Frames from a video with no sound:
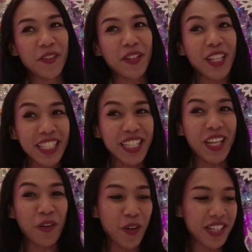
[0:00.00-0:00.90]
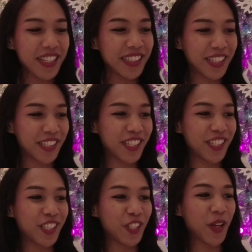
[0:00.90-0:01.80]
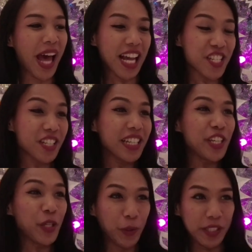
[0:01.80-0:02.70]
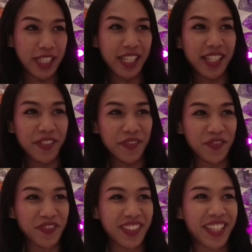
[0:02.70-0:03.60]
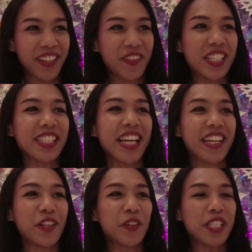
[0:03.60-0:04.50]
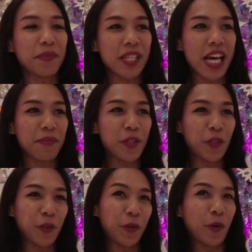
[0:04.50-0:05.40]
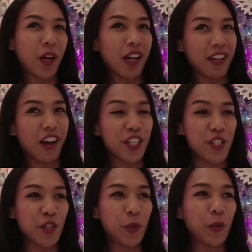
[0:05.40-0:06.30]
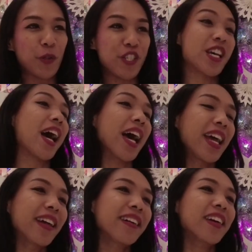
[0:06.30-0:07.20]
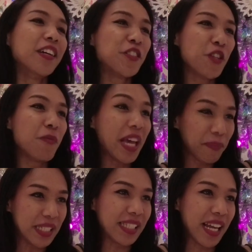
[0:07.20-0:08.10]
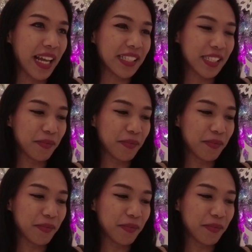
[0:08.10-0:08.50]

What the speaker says: Well, learning the language is to actually use it. Because like sometimes you got too shy to make mistakes.